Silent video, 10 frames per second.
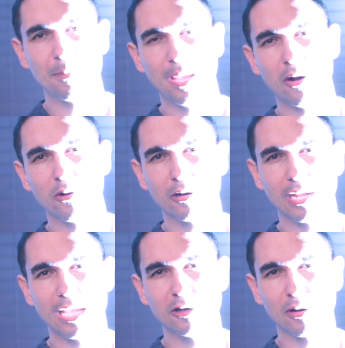of power
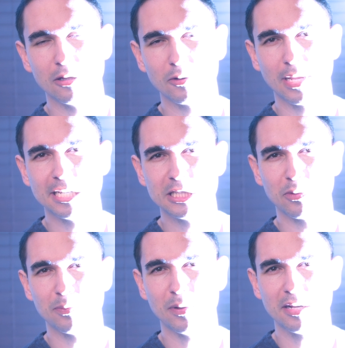and you're on location
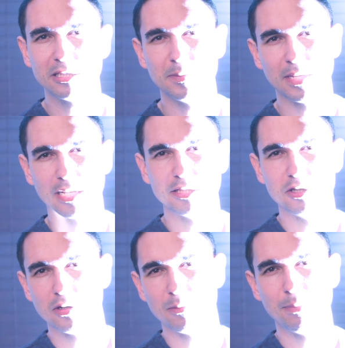with plugs,
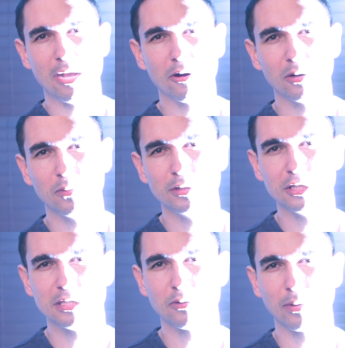because you can power it with
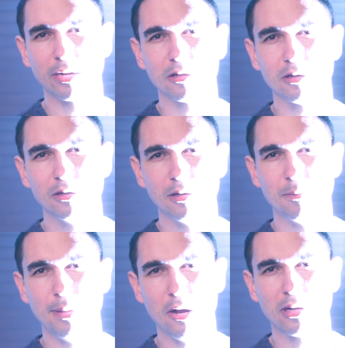just the regular
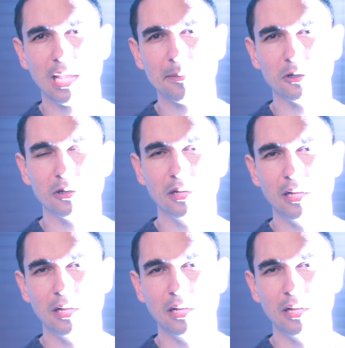power cable.